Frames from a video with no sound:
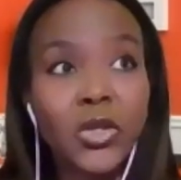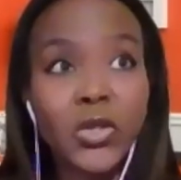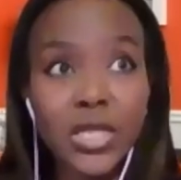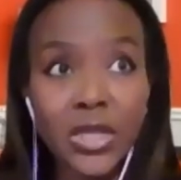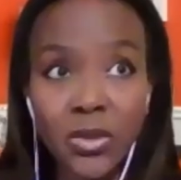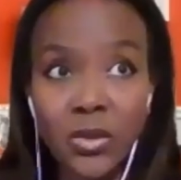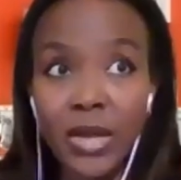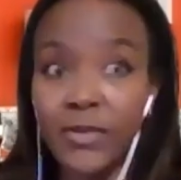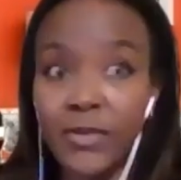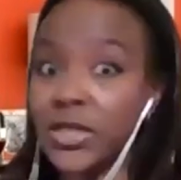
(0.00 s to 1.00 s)
You
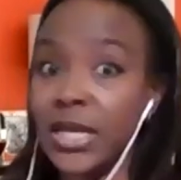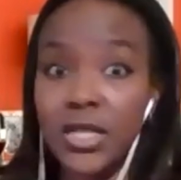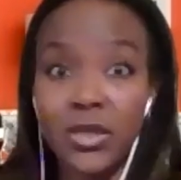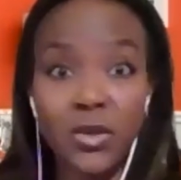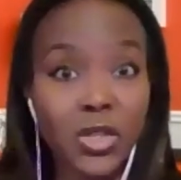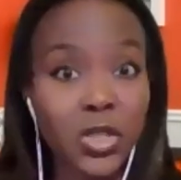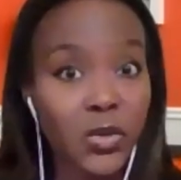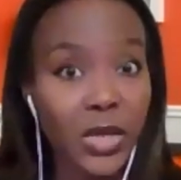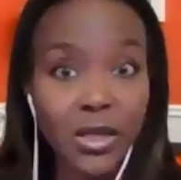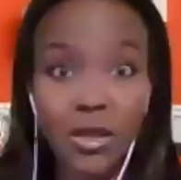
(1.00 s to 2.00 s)
still have to get in on the
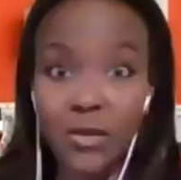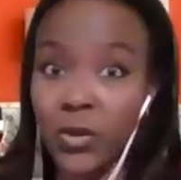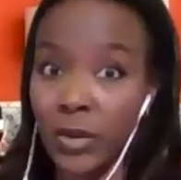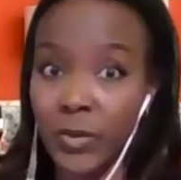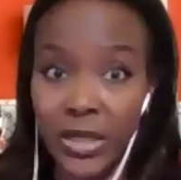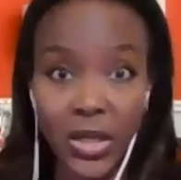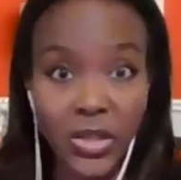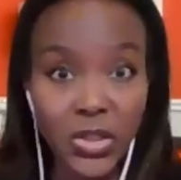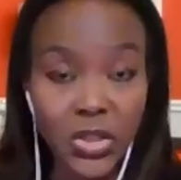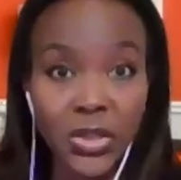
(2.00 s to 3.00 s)
strength of your
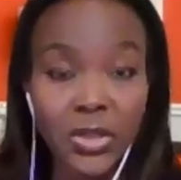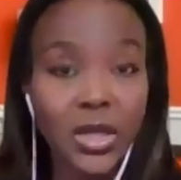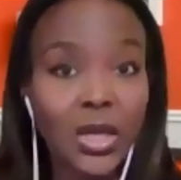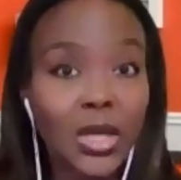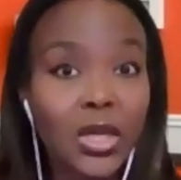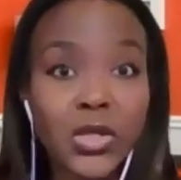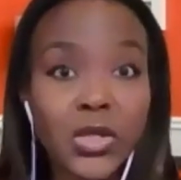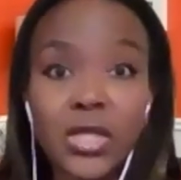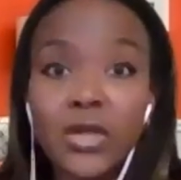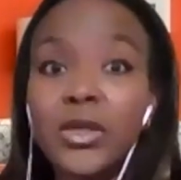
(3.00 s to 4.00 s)
application. You
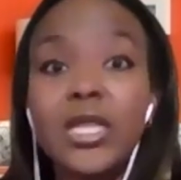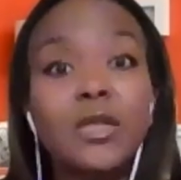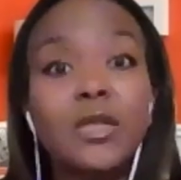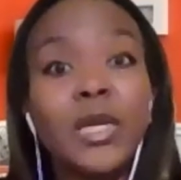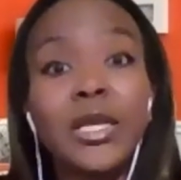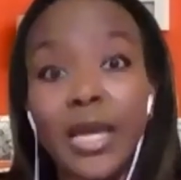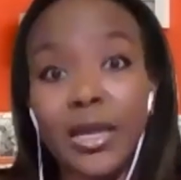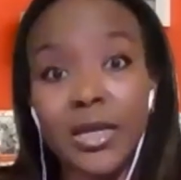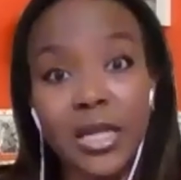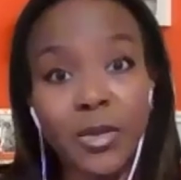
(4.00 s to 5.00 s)
still need to meet the
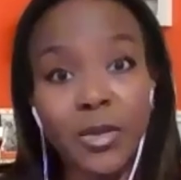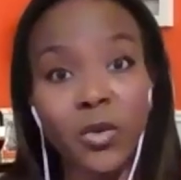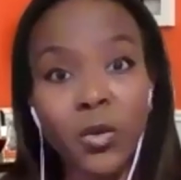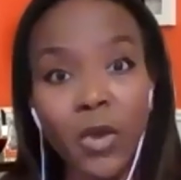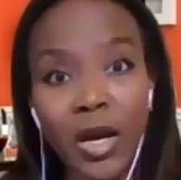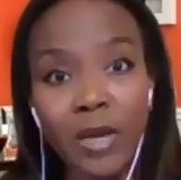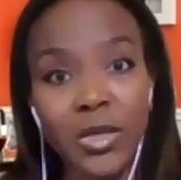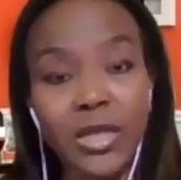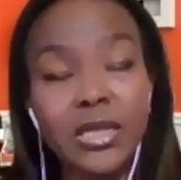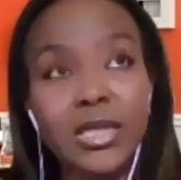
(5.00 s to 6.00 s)
academic
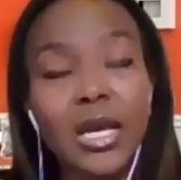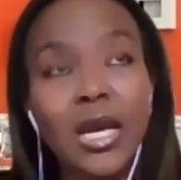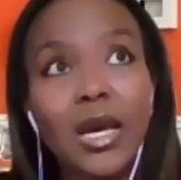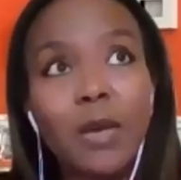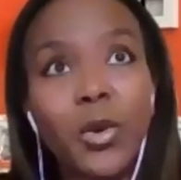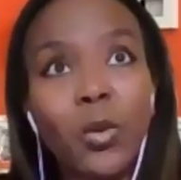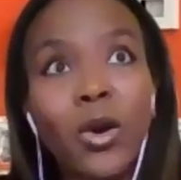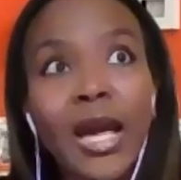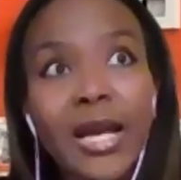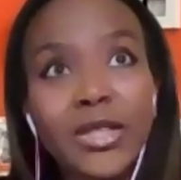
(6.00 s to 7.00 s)
requirements. But
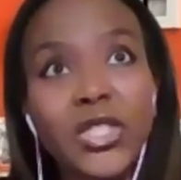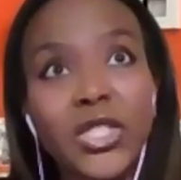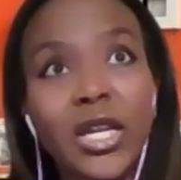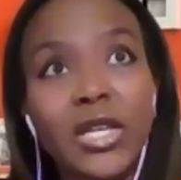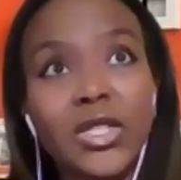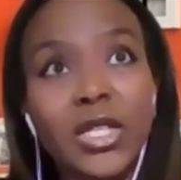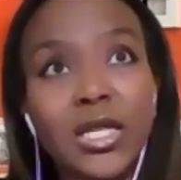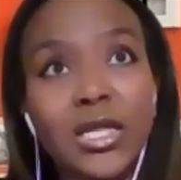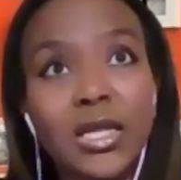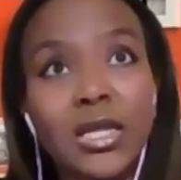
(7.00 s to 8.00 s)
what has changed
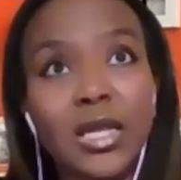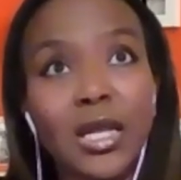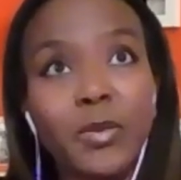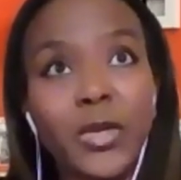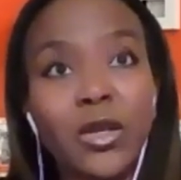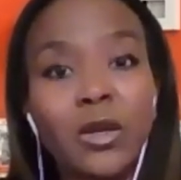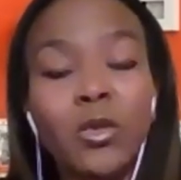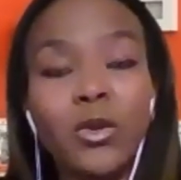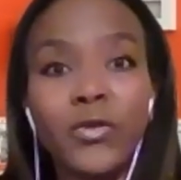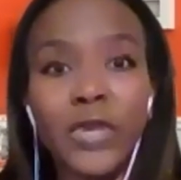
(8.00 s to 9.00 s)
is that I'd be a lot
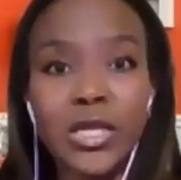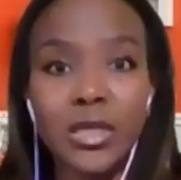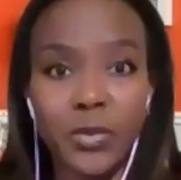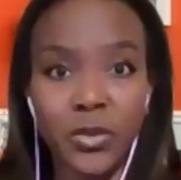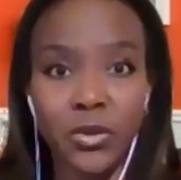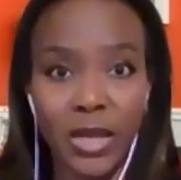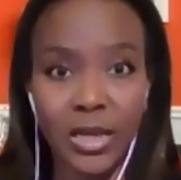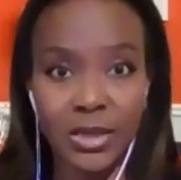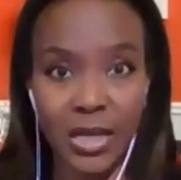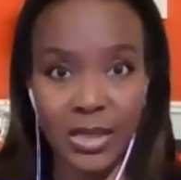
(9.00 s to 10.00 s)
more visible
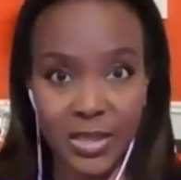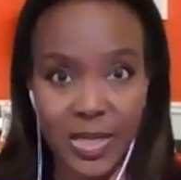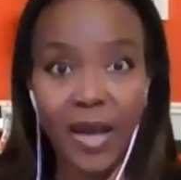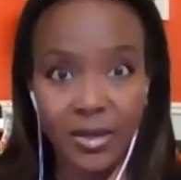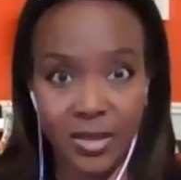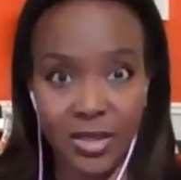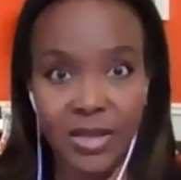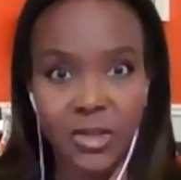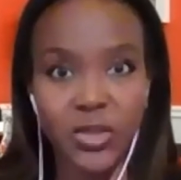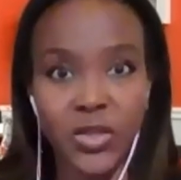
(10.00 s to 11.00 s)
as, as talent
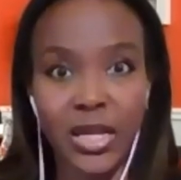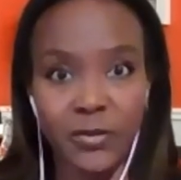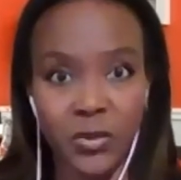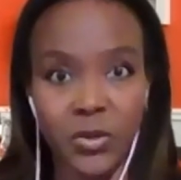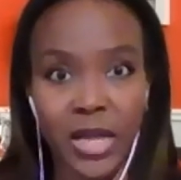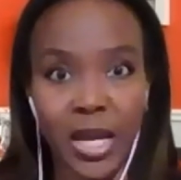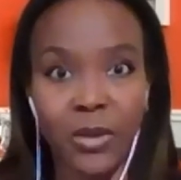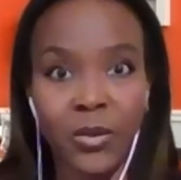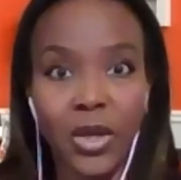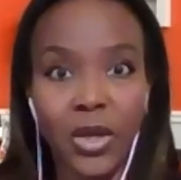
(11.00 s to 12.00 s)
at entry level
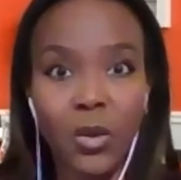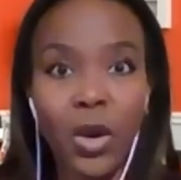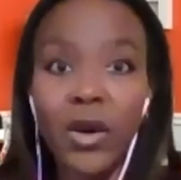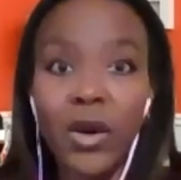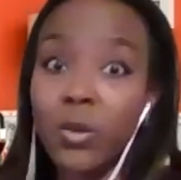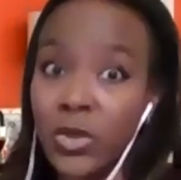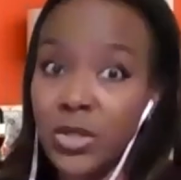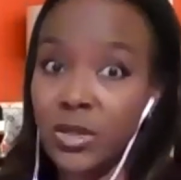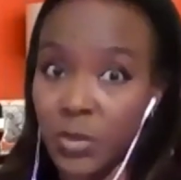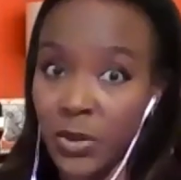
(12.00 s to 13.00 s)
now, where I
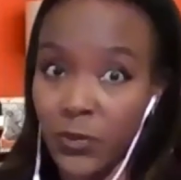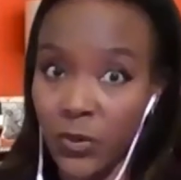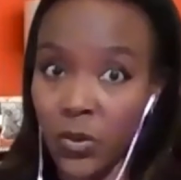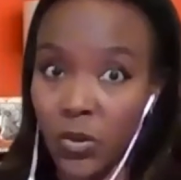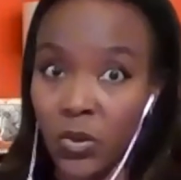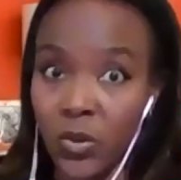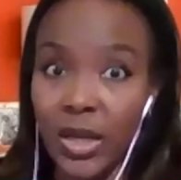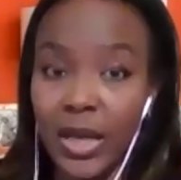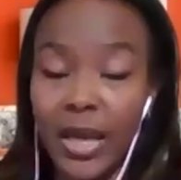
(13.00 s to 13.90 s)
wasn't before.